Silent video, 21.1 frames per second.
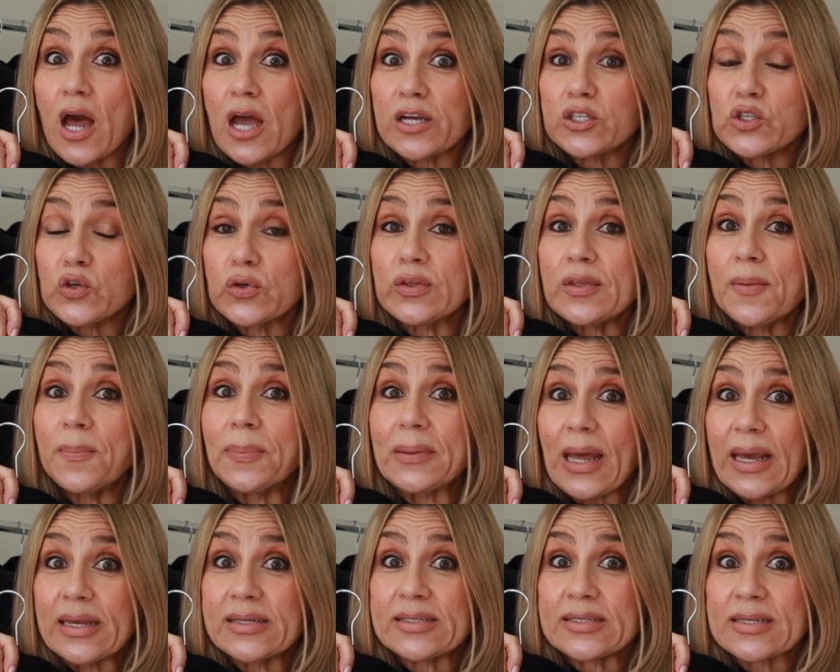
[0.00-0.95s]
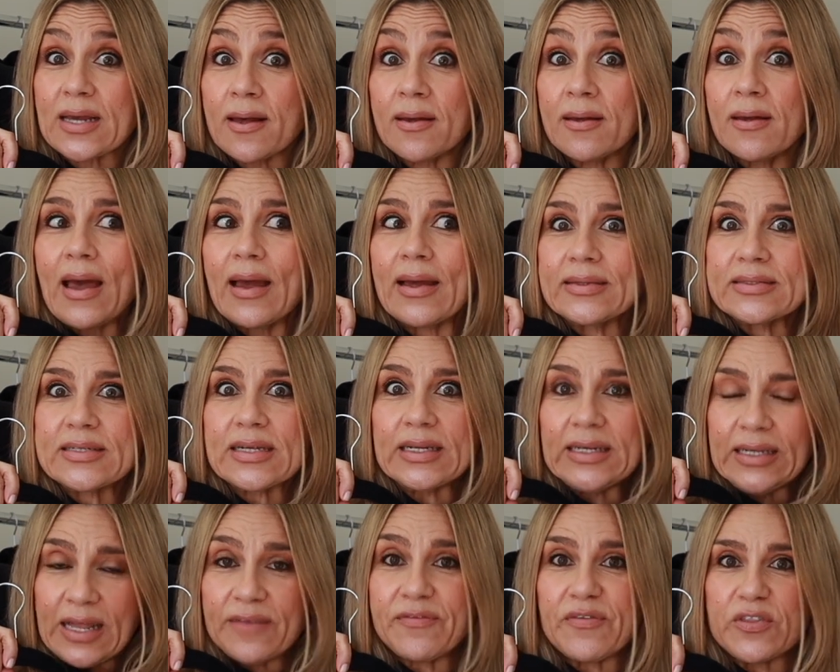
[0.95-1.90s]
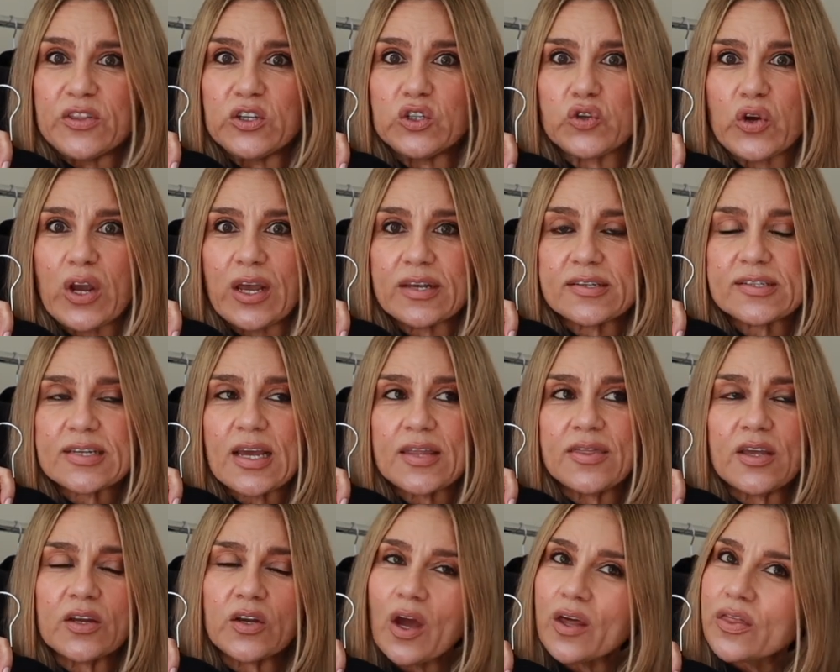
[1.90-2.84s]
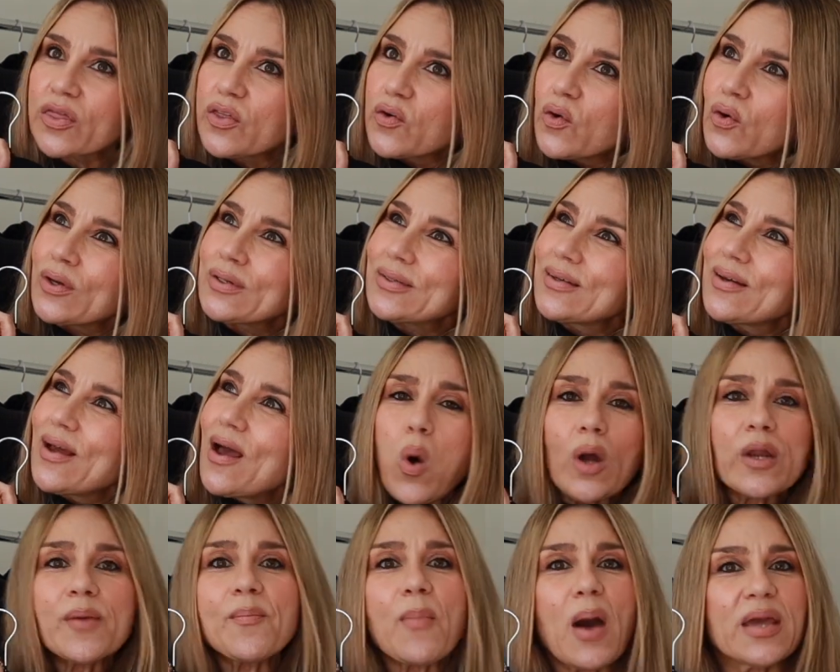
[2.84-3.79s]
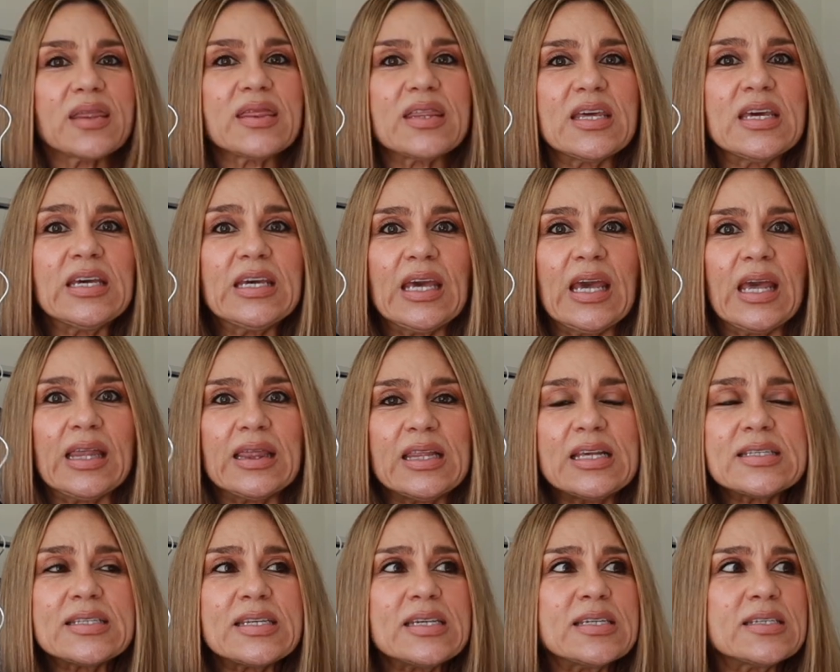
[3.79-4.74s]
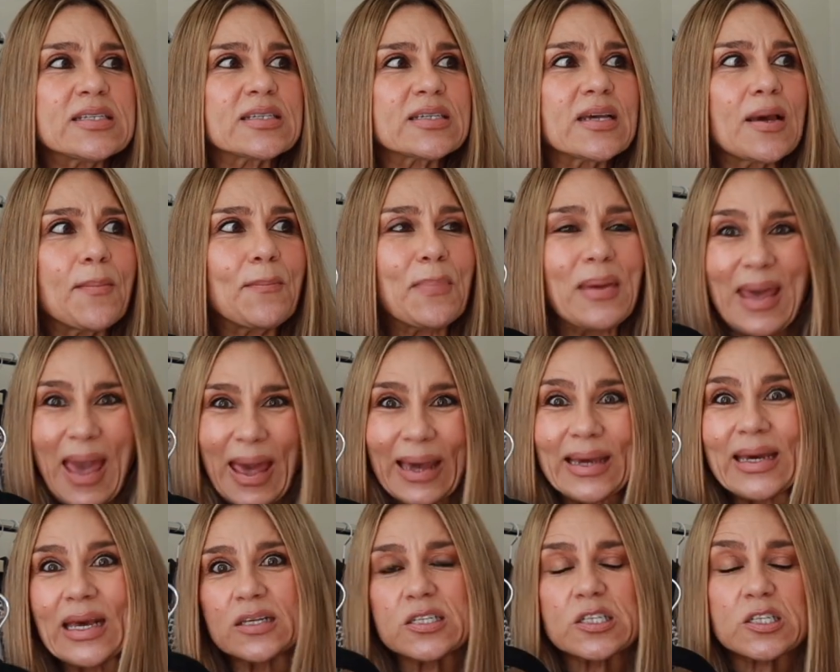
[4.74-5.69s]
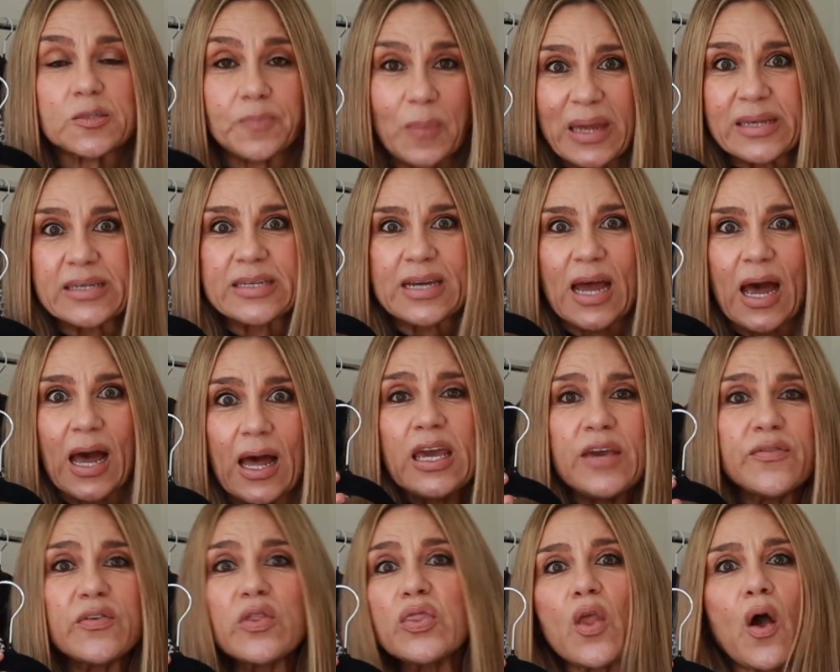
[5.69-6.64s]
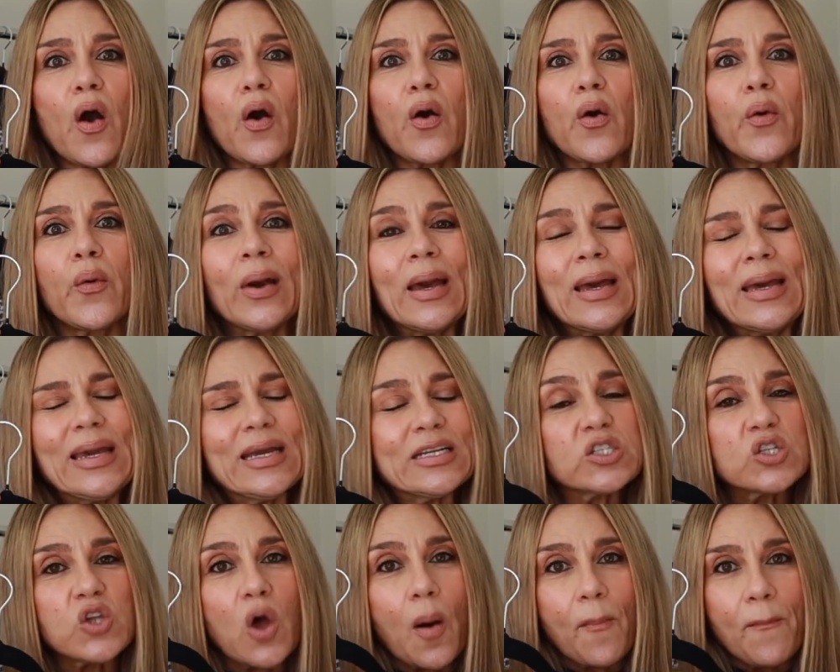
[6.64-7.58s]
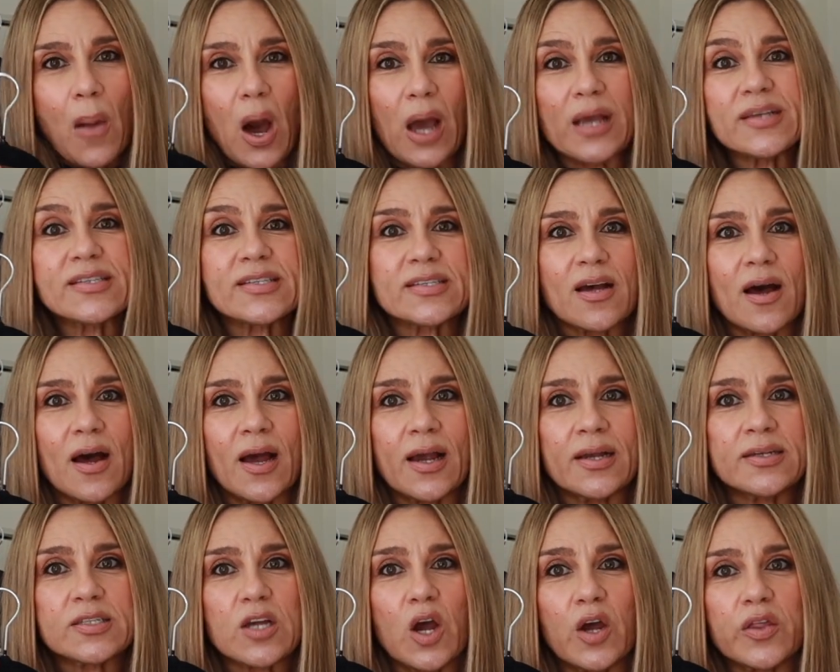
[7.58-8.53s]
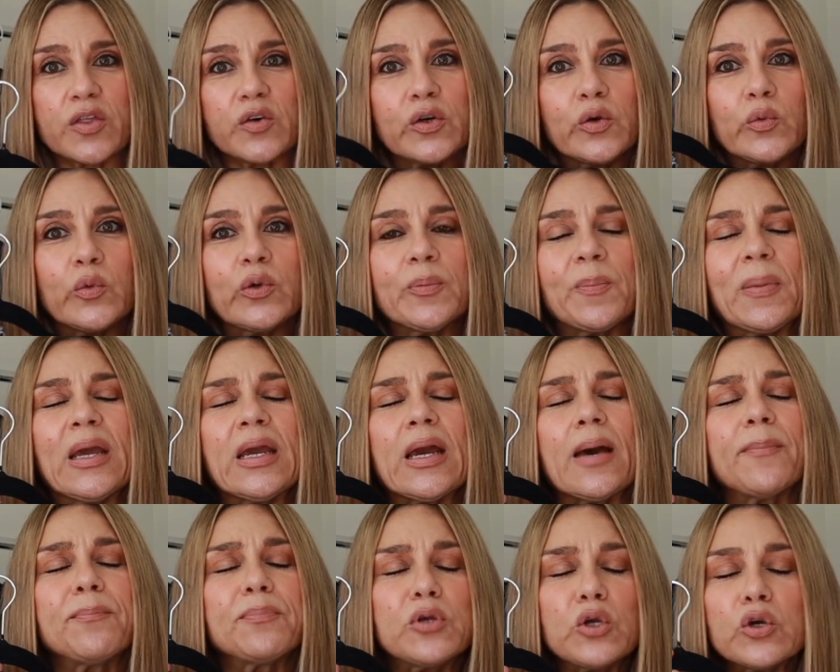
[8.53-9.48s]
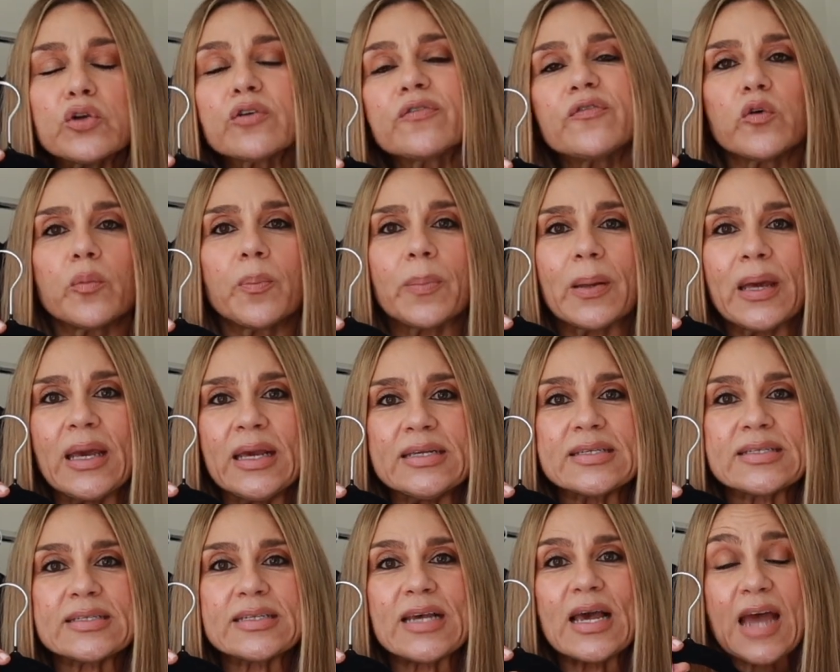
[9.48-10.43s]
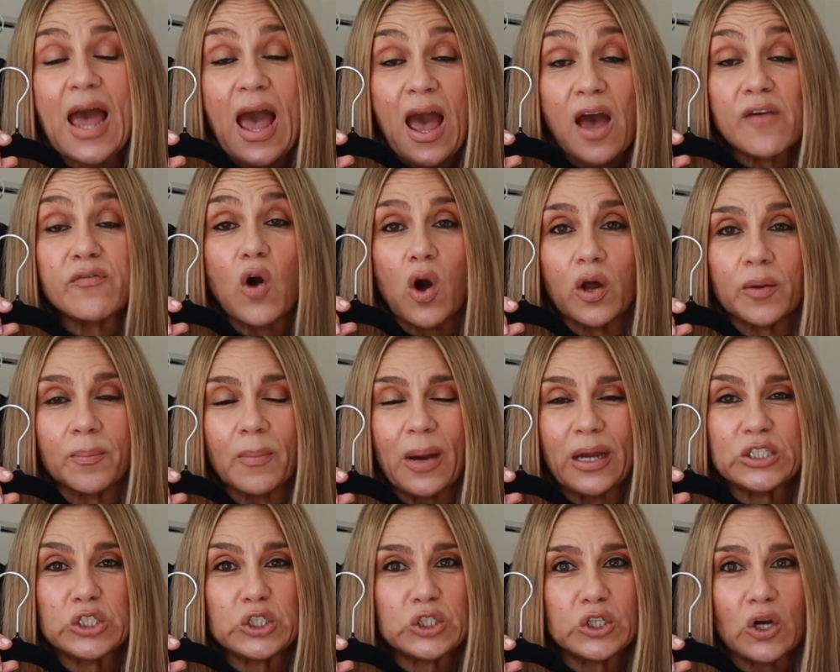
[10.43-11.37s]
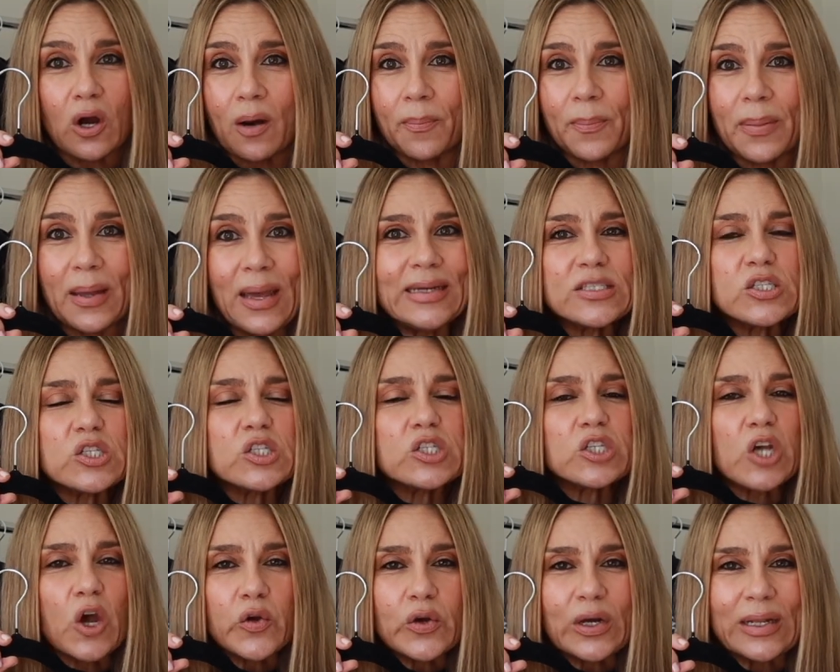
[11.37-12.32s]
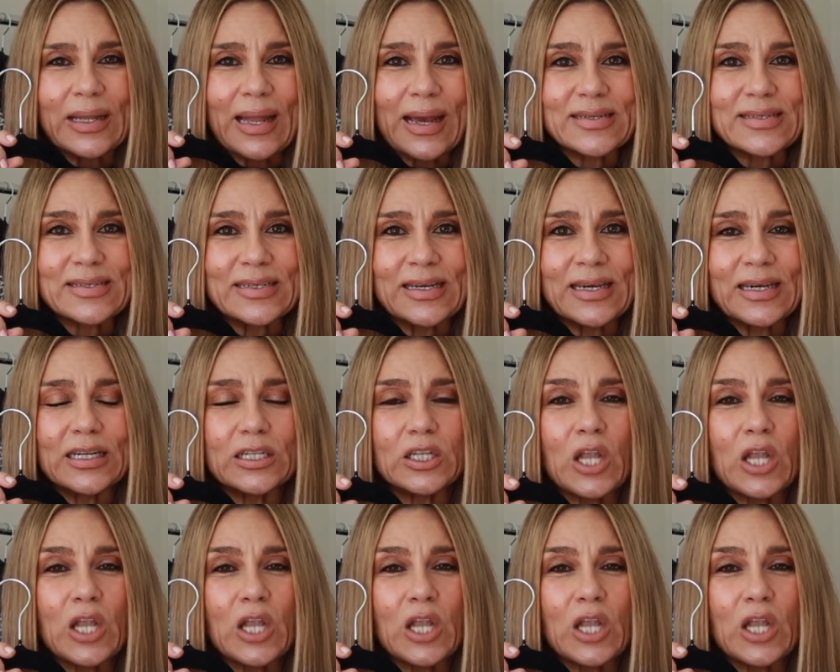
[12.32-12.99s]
I took the blazer and left the dress. And then I thought, what am I thinking? This is Bianca Spender. Even though it's not my size, I thought it would be a beautiful piece to have on my shop. It's so classic.